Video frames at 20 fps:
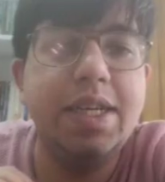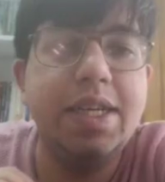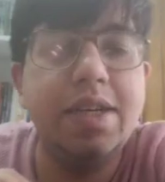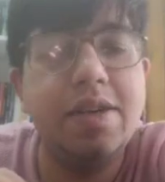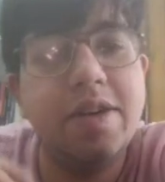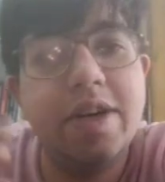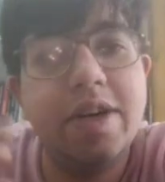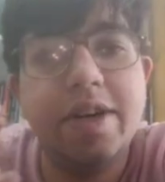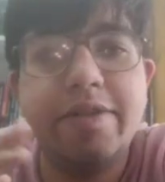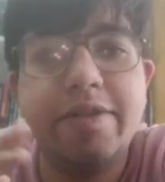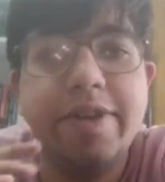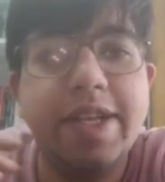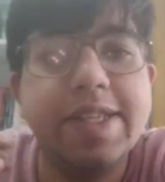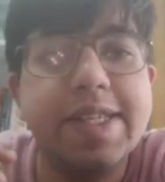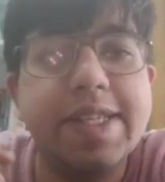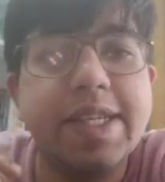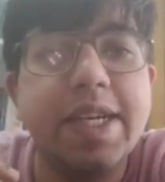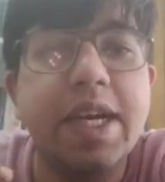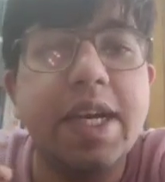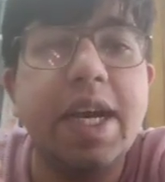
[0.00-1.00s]
We'll
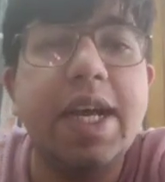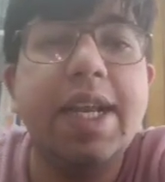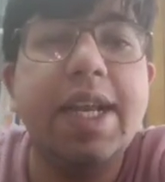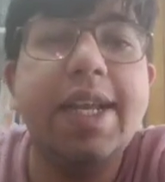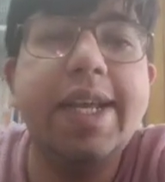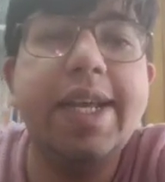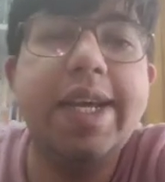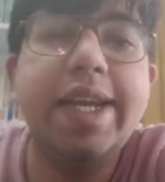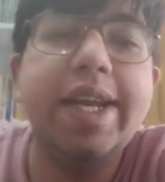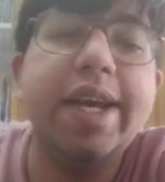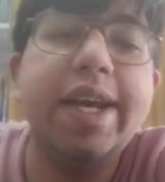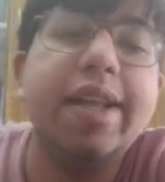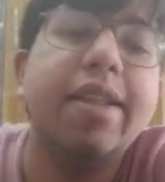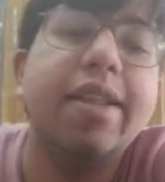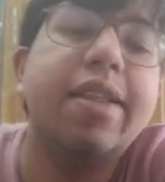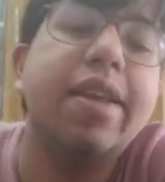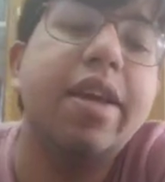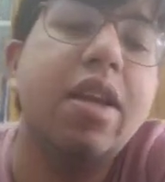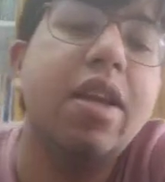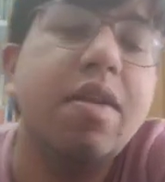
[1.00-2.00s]
see. Lean and
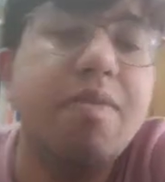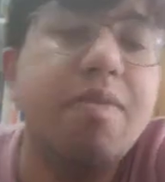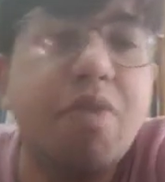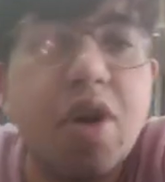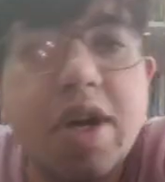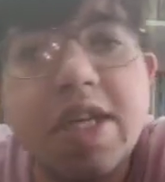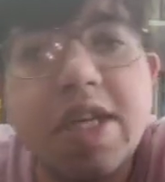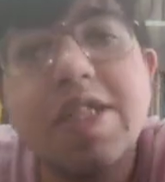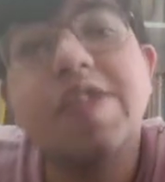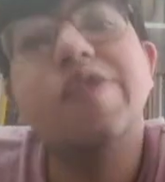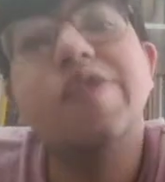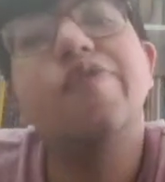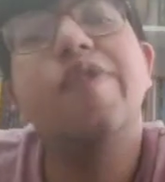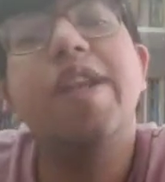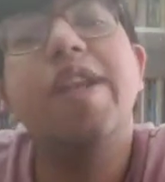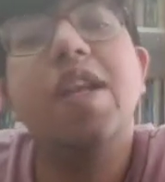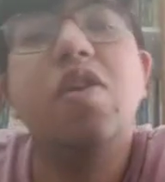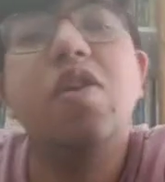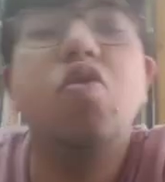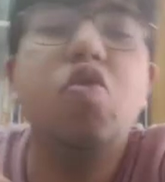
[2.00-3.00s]
thin bodies
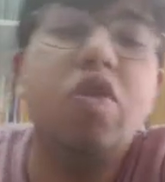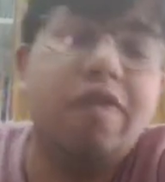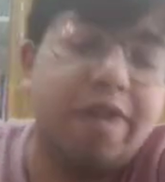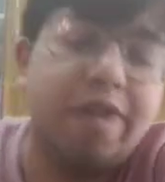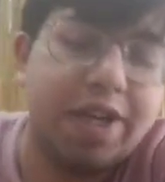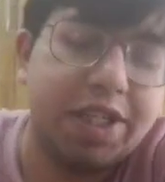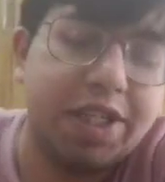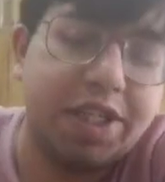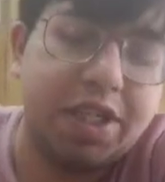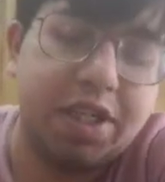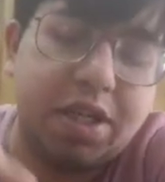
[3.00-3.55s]
will cool faster.